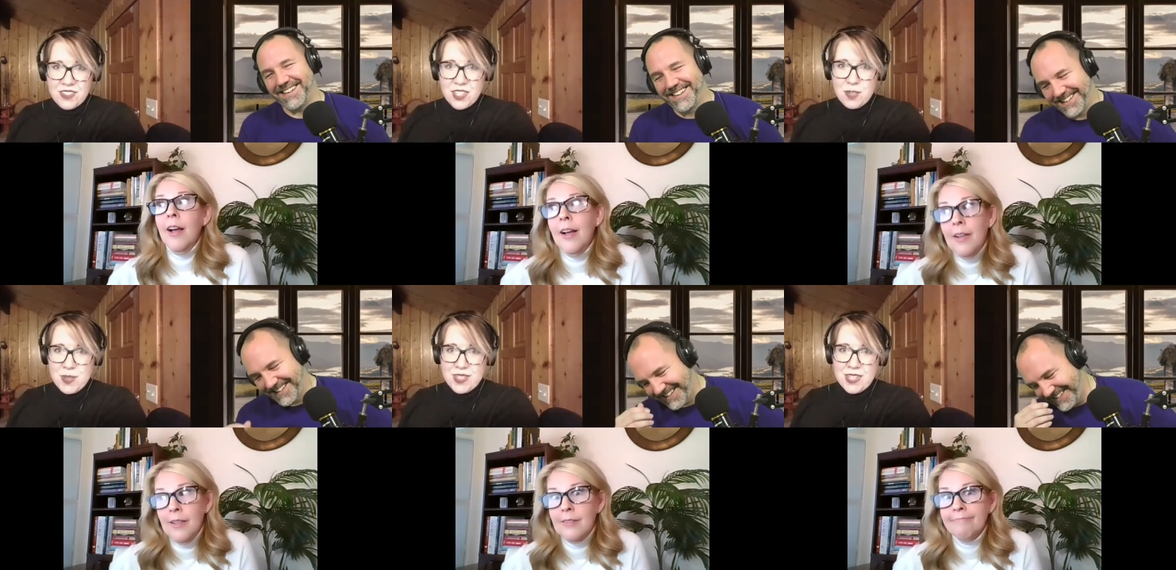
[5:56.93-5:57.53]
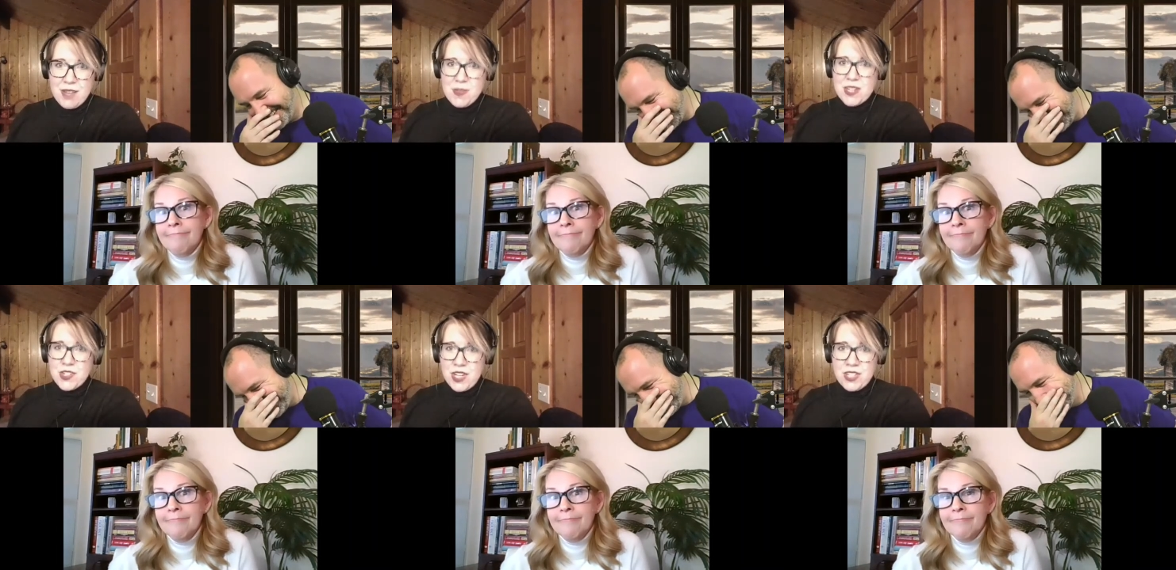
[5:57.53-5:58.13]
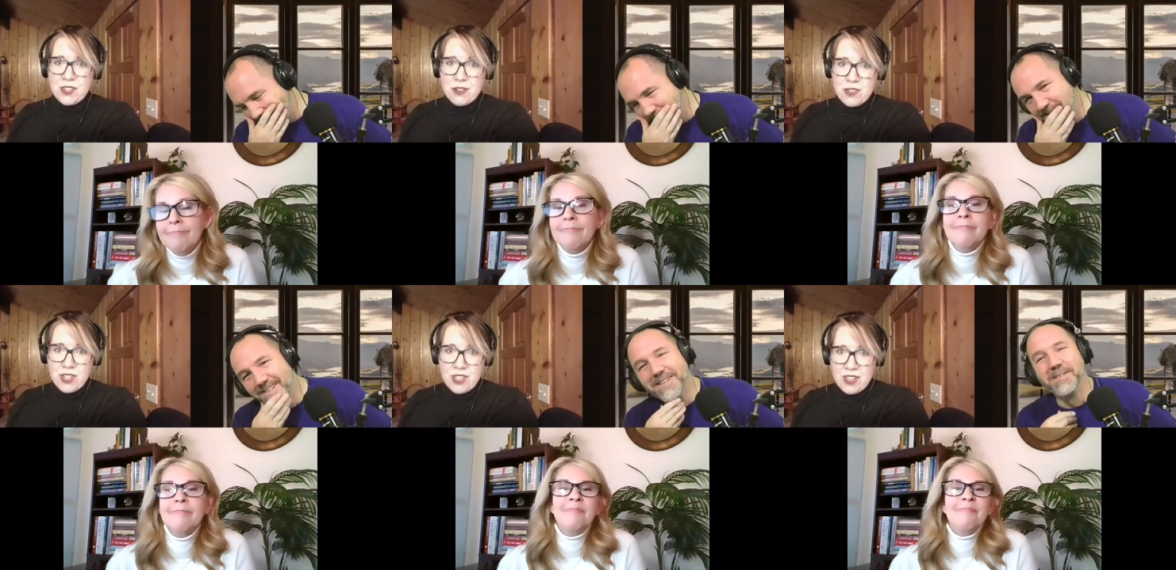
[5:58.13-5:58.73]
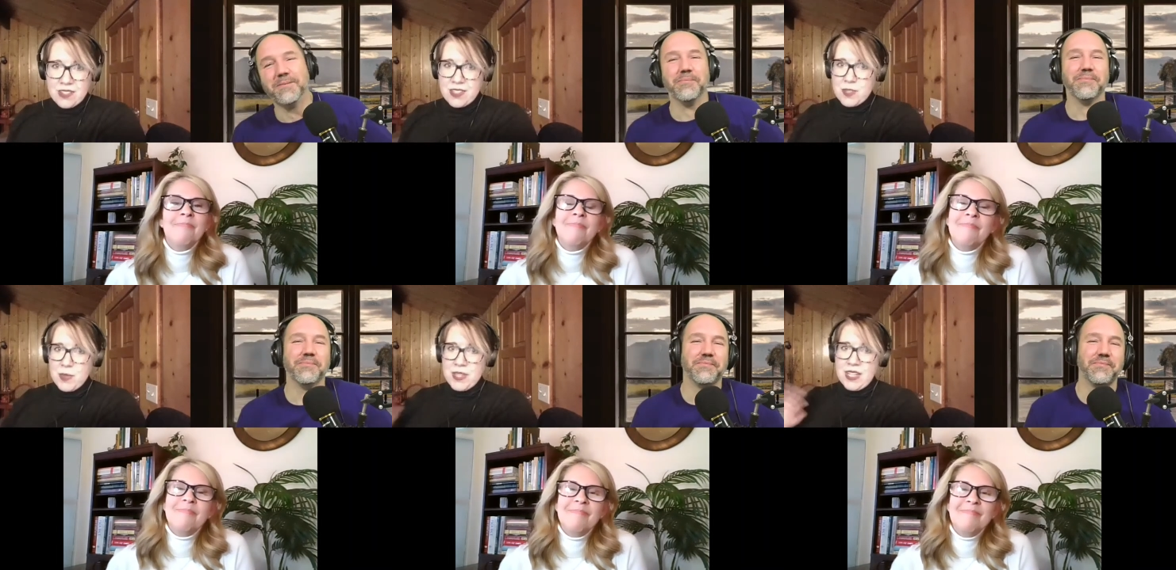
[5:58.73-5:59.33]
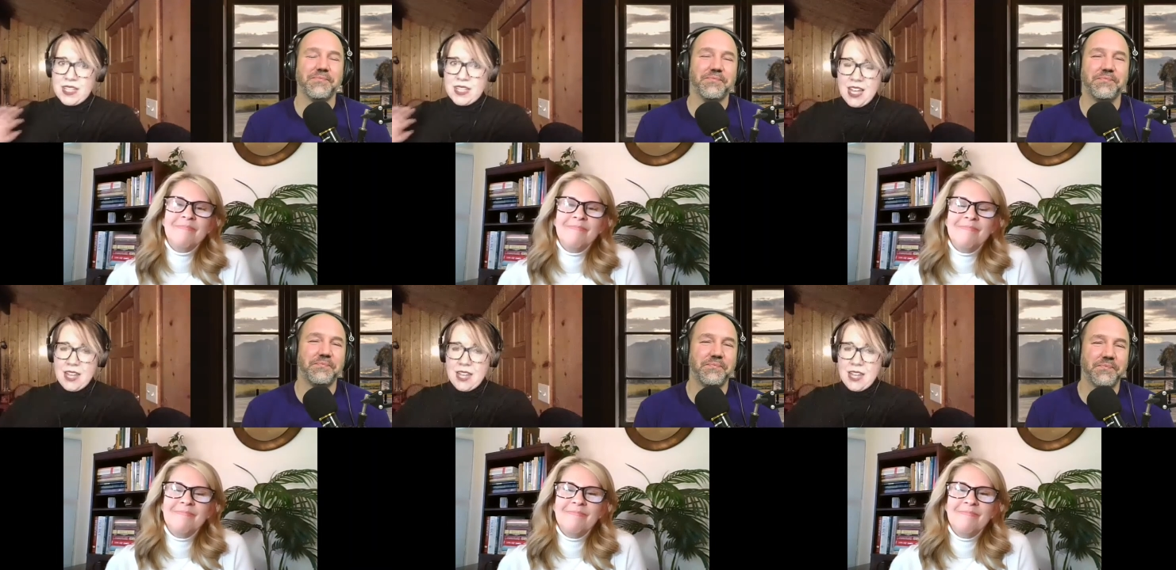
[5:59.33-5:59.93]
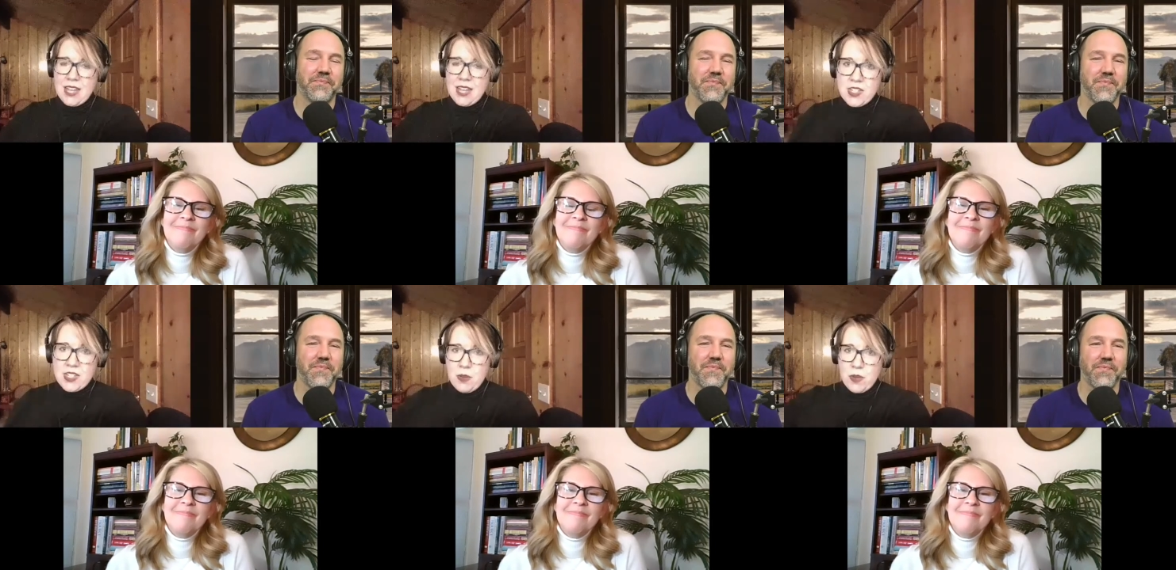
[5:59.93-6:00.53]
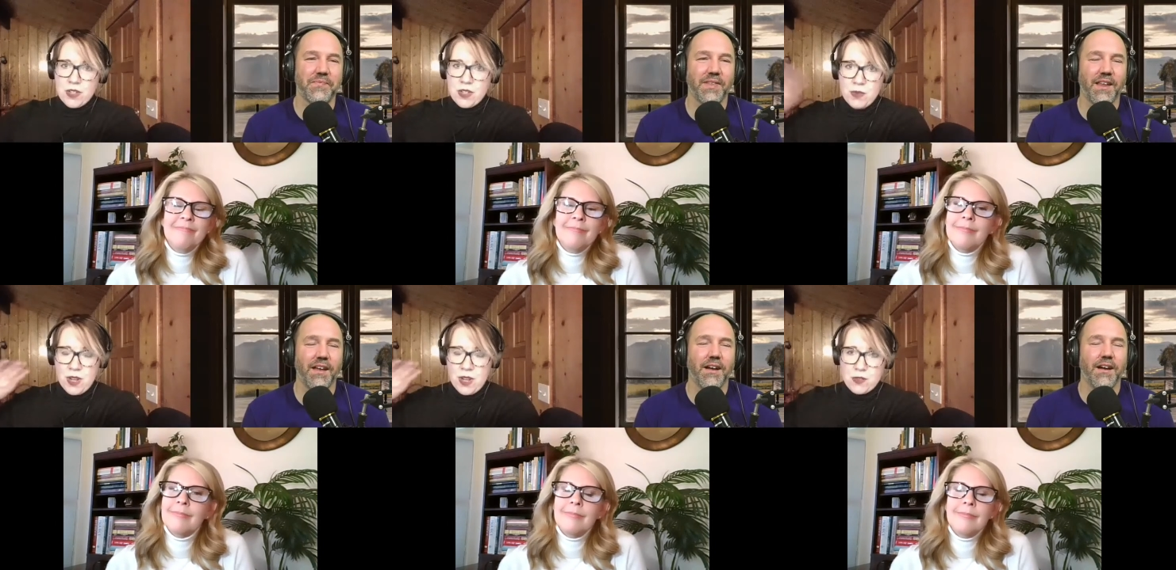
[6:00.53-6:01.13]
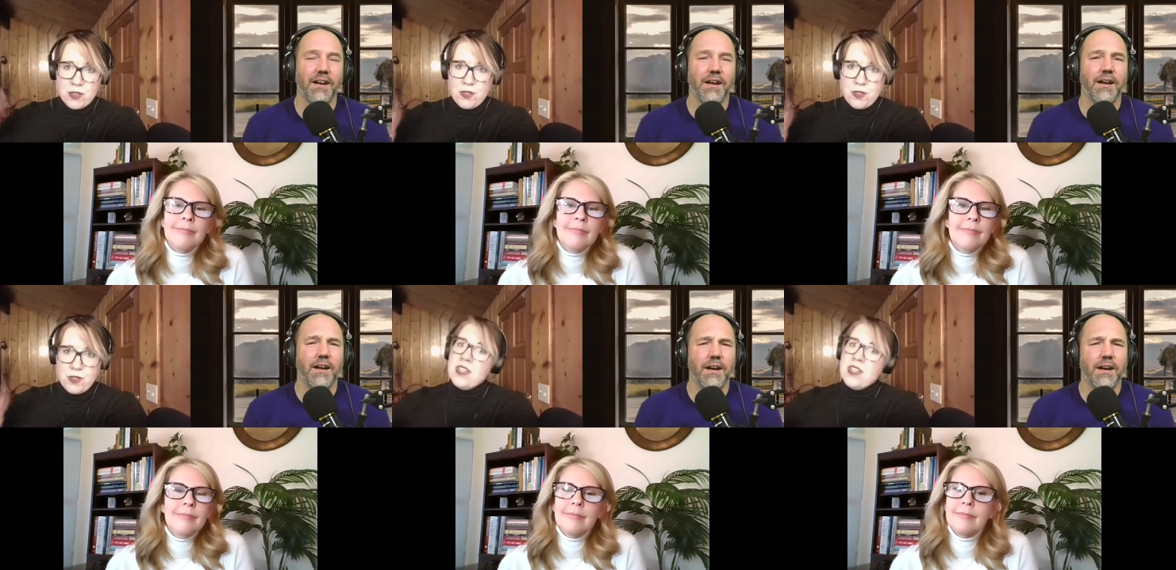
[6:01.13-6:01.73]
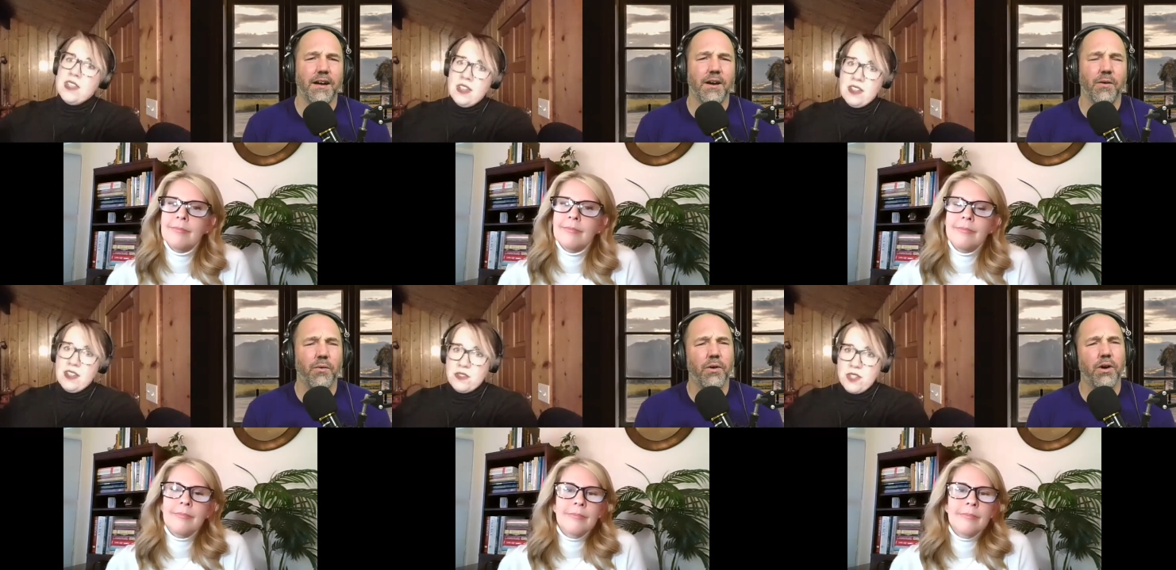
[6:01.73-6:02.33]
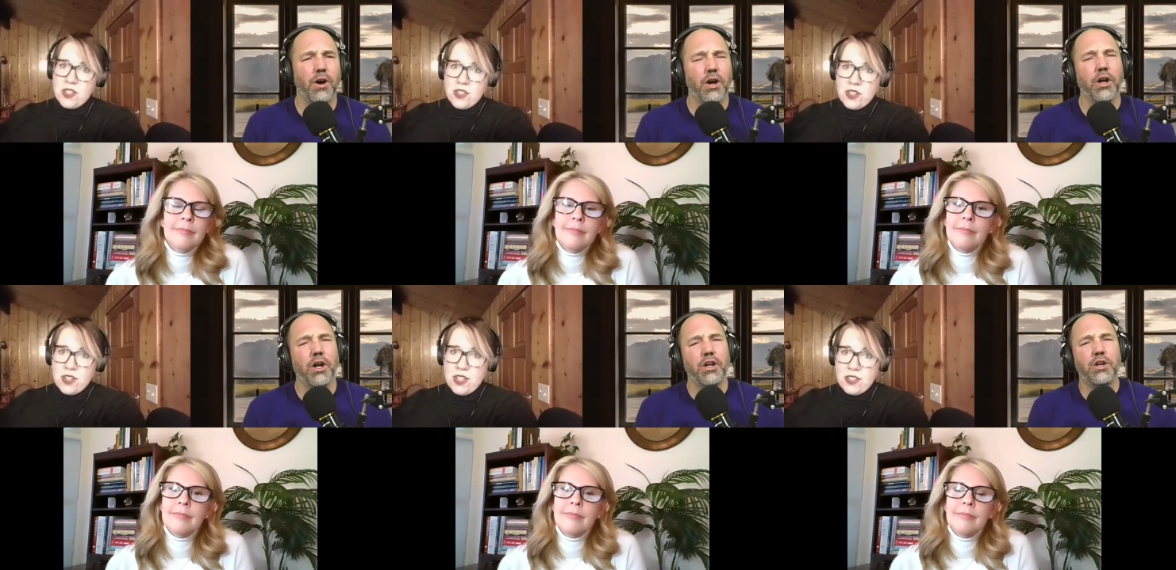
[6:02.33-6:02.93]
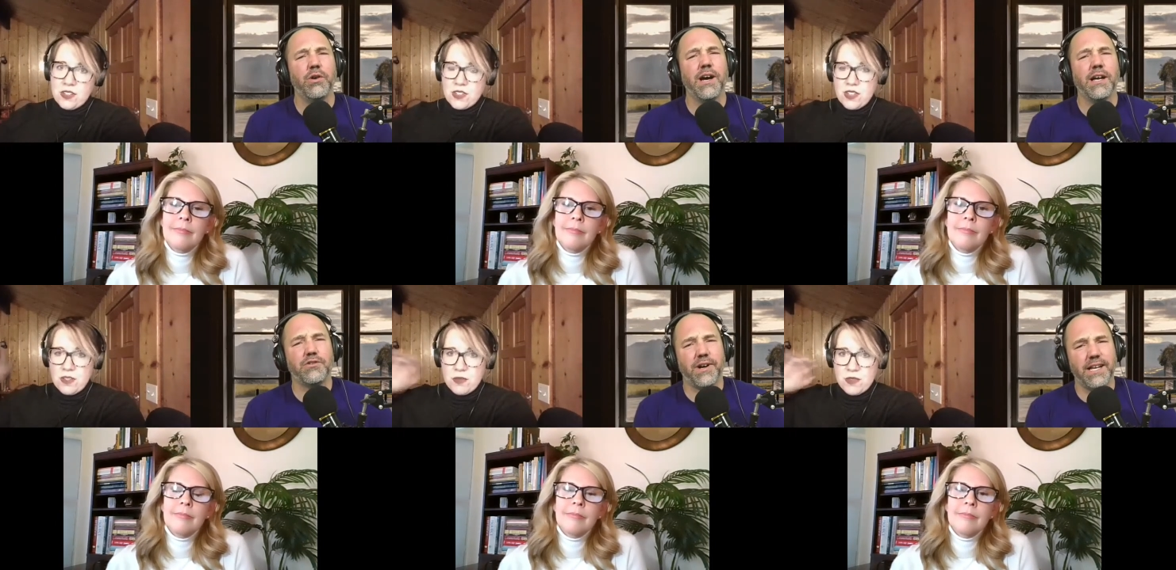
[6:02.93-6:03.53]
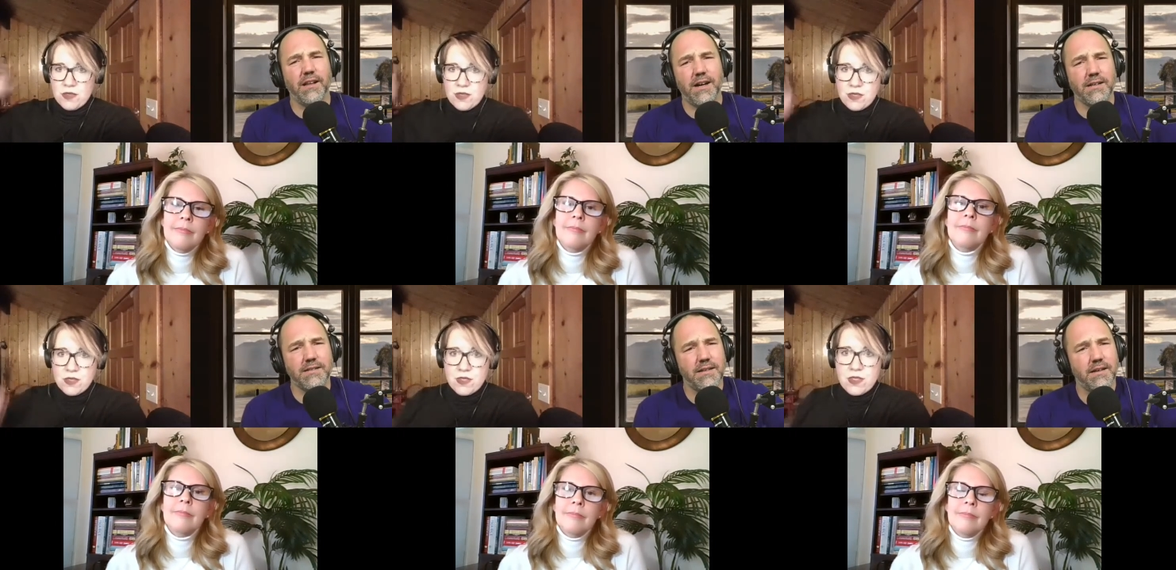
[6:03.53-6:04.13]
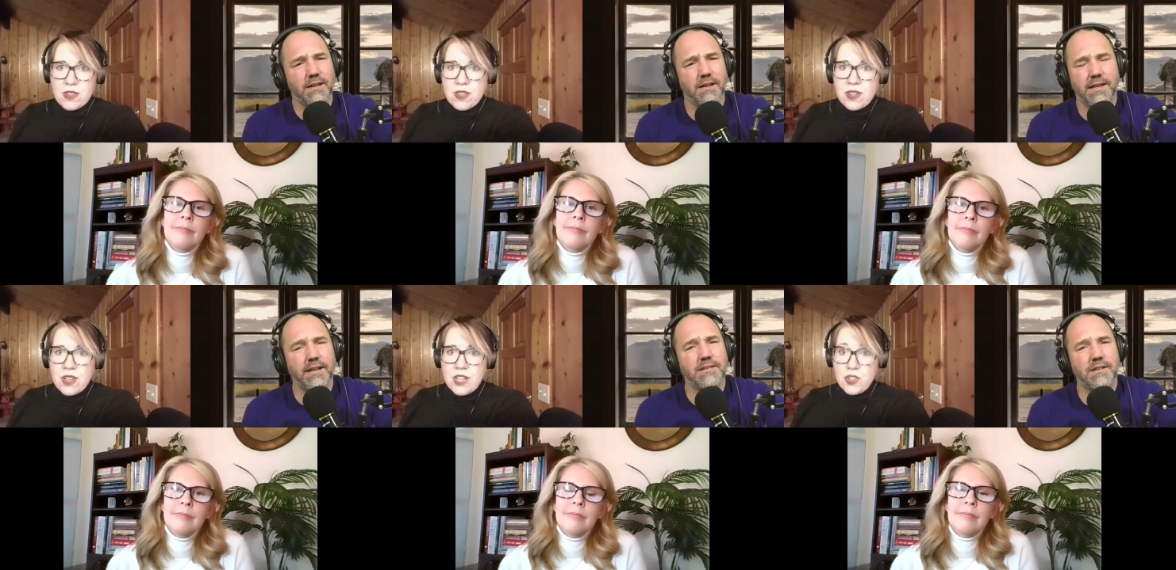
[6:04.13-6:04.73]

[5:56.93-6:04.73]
Speaker 1: tell you about the time that I tried to grow dreadlocks? I spent like 9 months trying to, I washed my hair only with vinegar and—
Speaker 2: You got dreadlocks?
Speaker 1: That's the